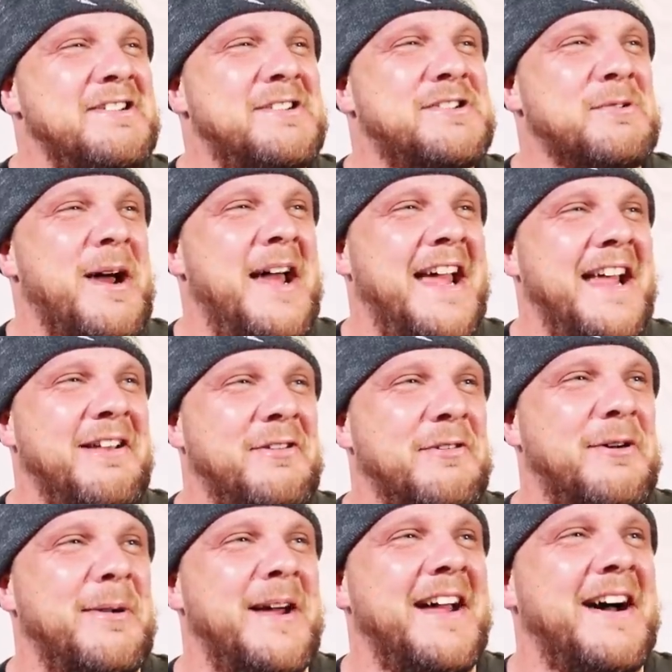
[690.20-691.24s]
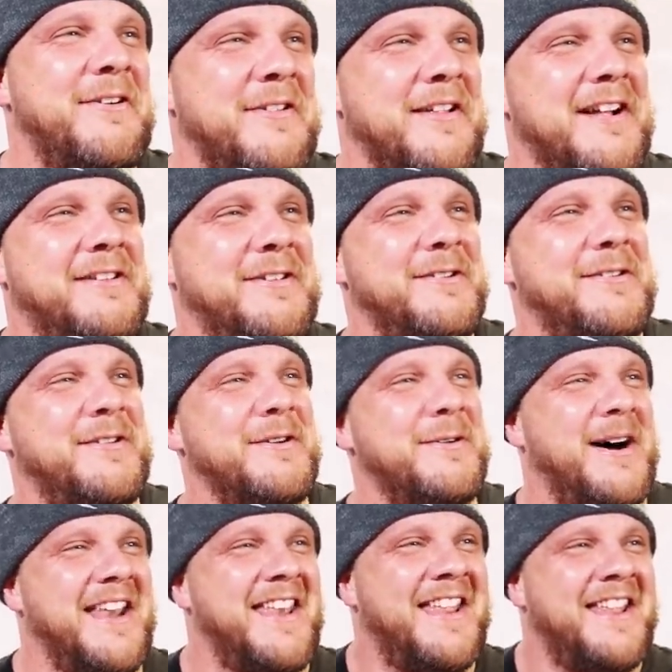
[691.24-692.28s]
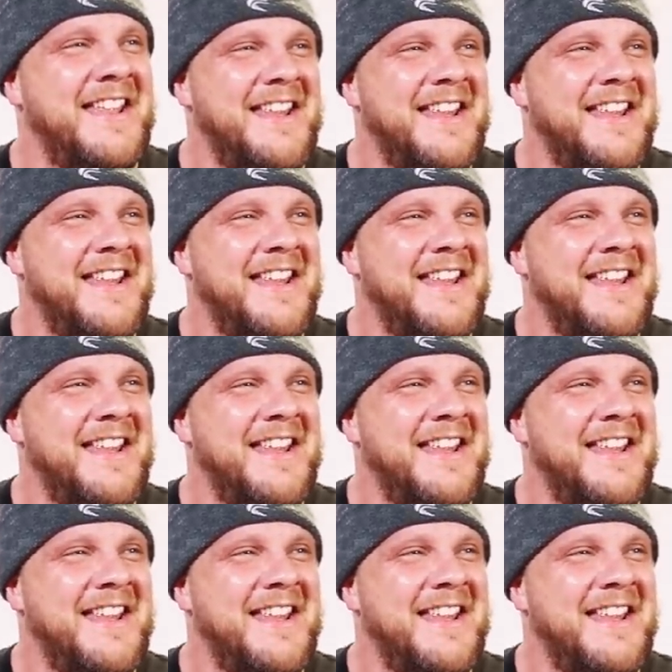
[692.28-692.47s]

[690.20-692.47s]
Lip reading: Sweating for me after that 2-2-1.